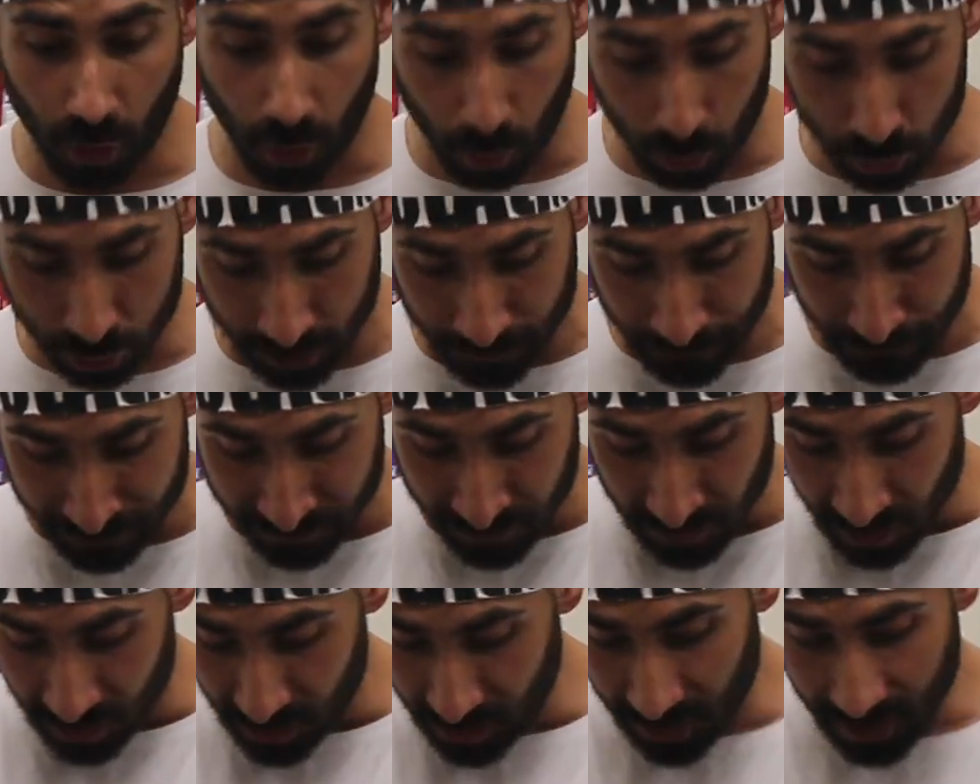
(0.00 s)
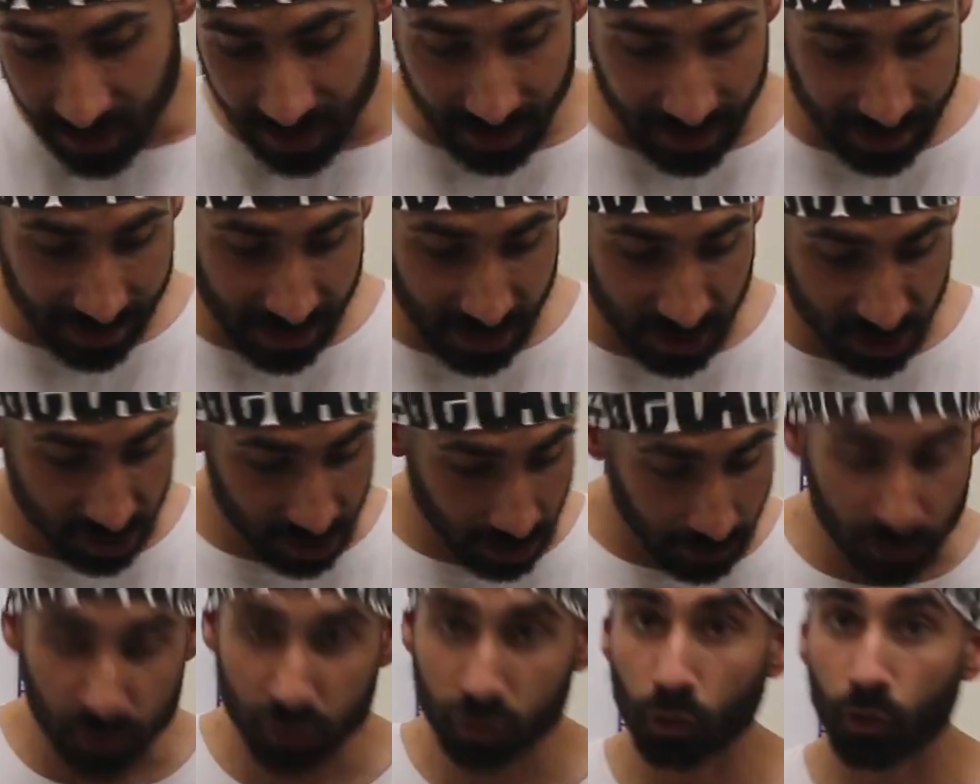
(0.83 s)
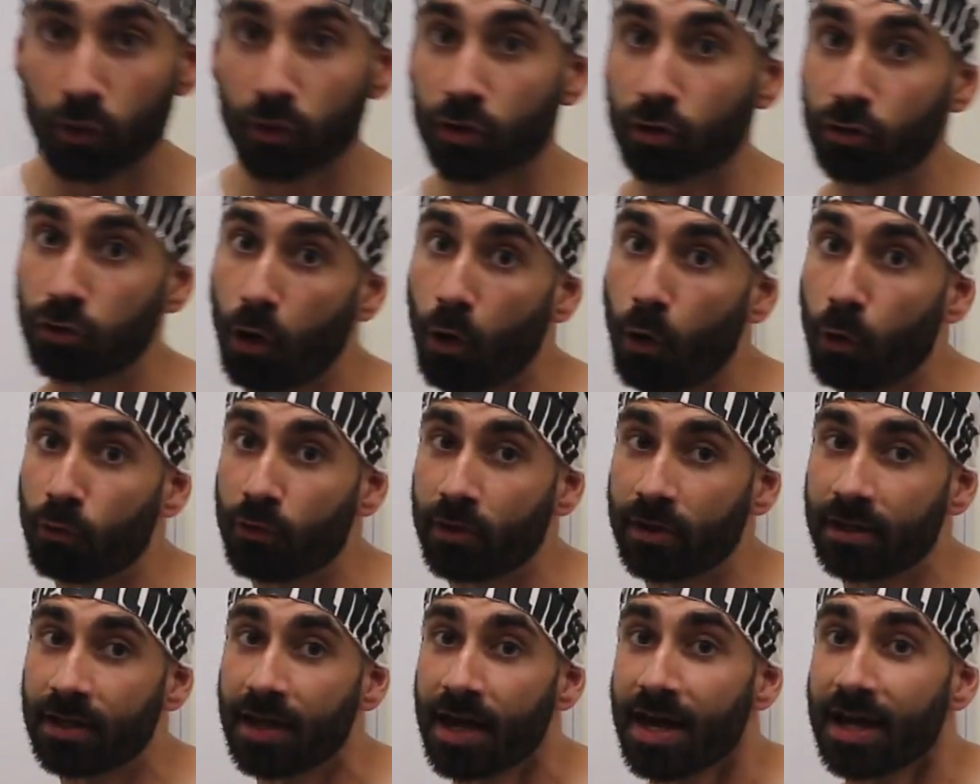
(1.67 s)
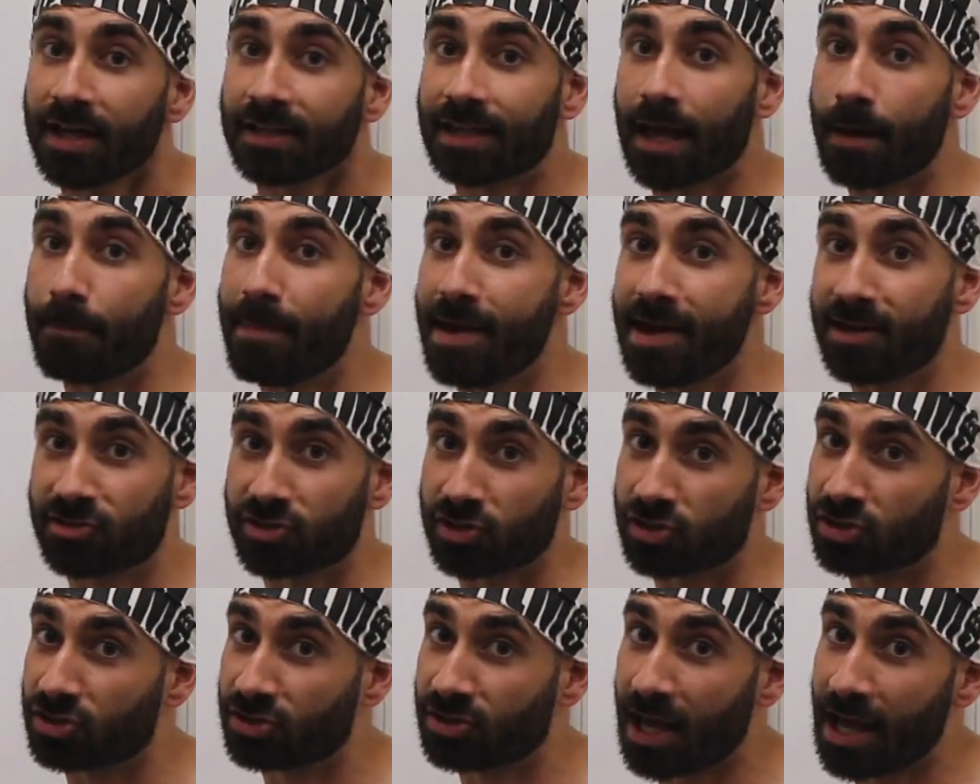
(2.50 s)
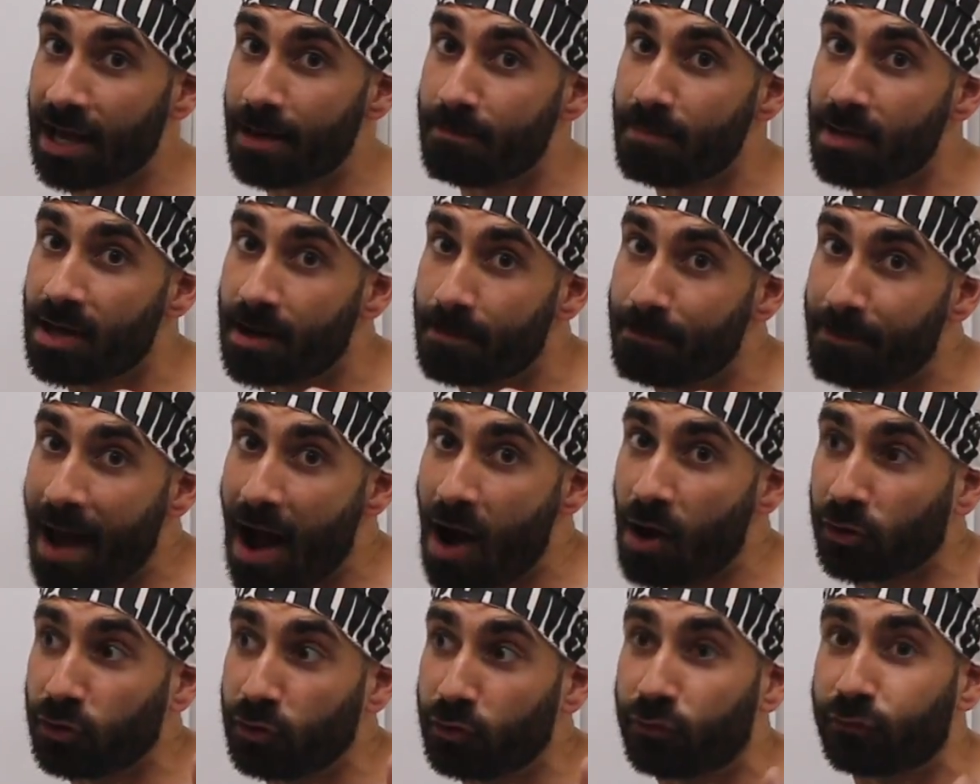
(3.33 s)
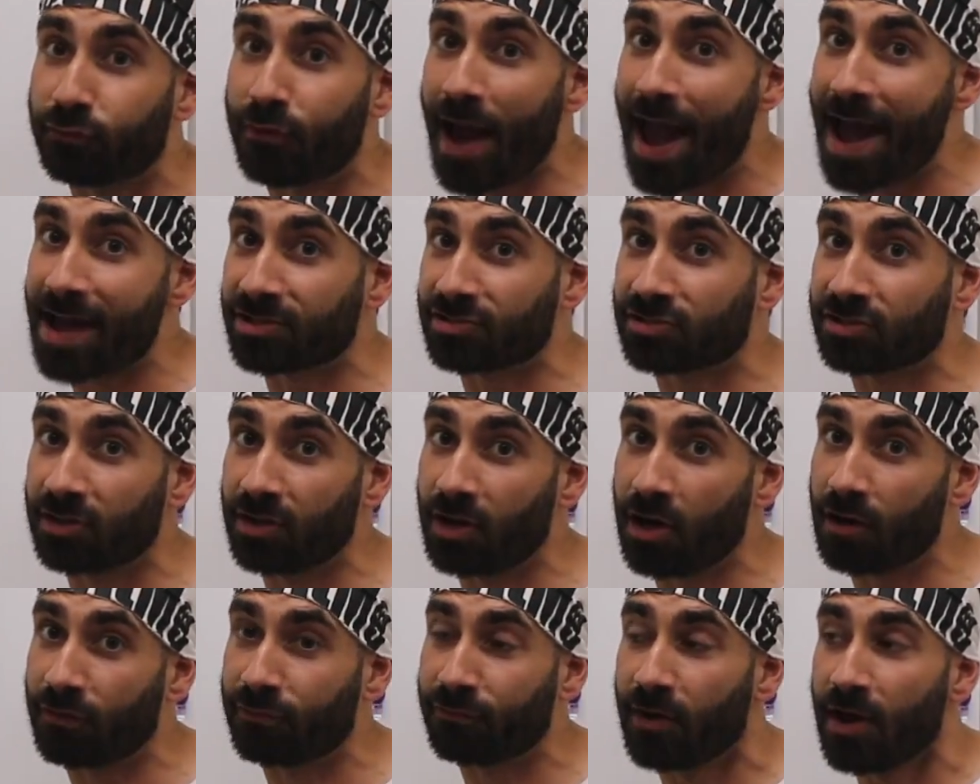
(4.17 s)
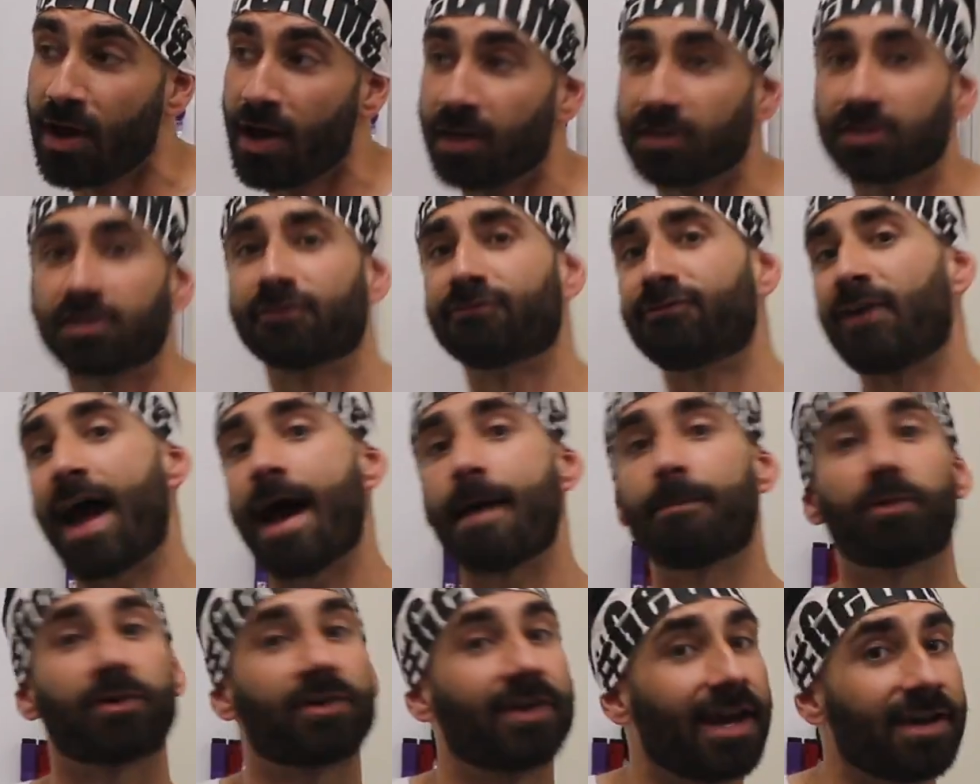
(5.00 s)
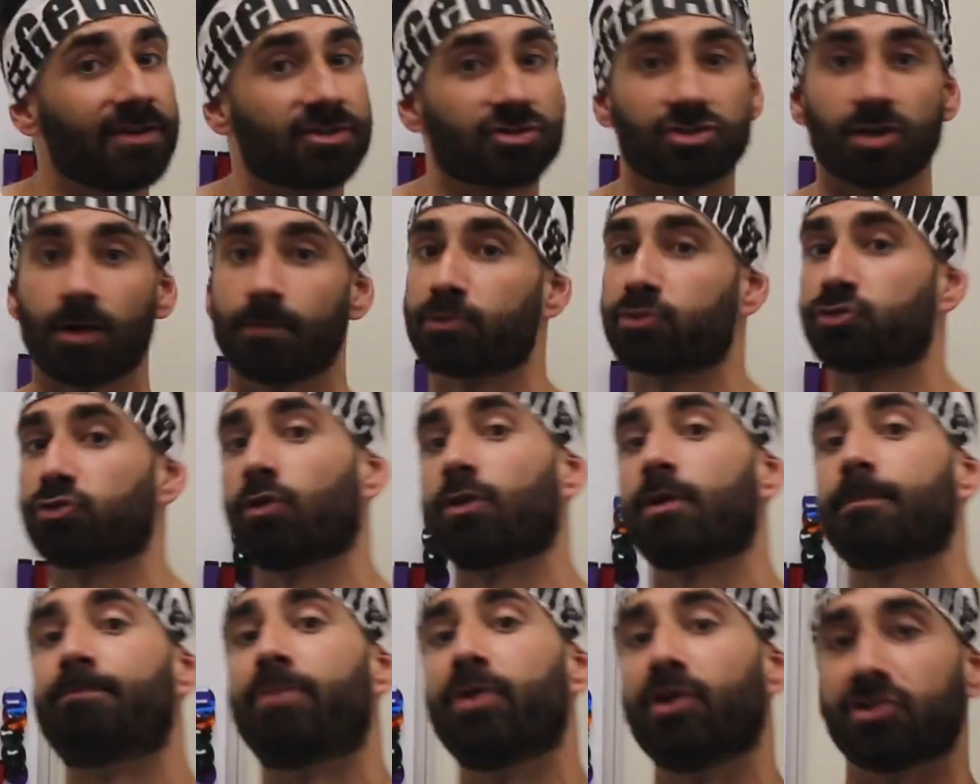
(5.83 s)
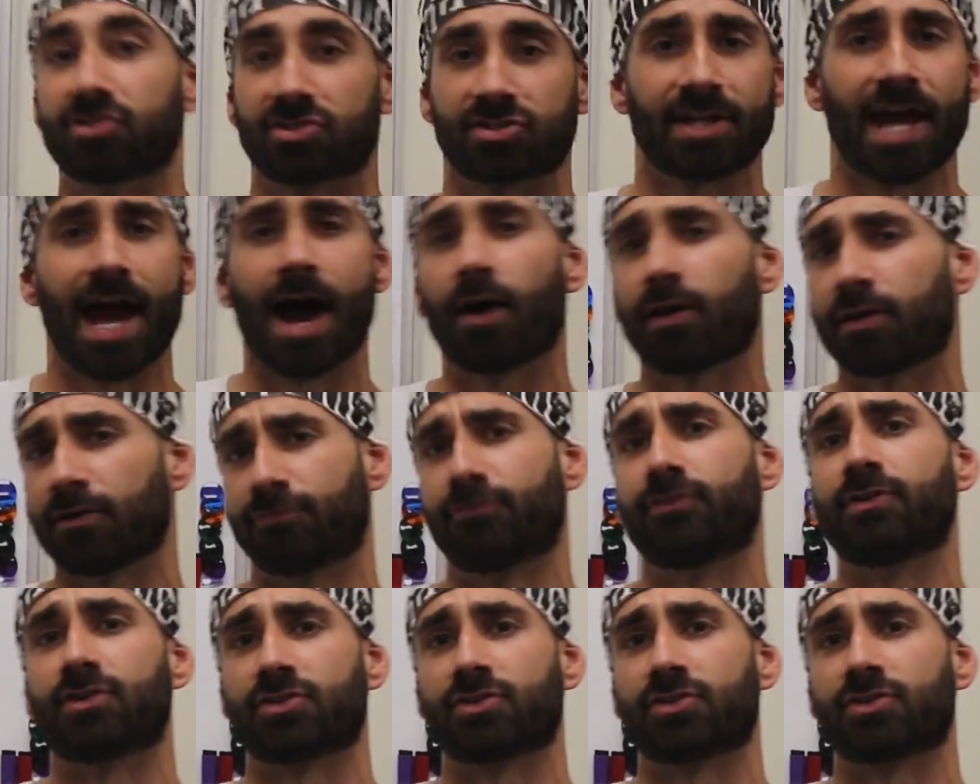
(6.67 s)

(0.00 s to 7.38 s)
goes, you're gonna need some sort of clothing that makes a statement about you fast enough to fabricate some sort of personality for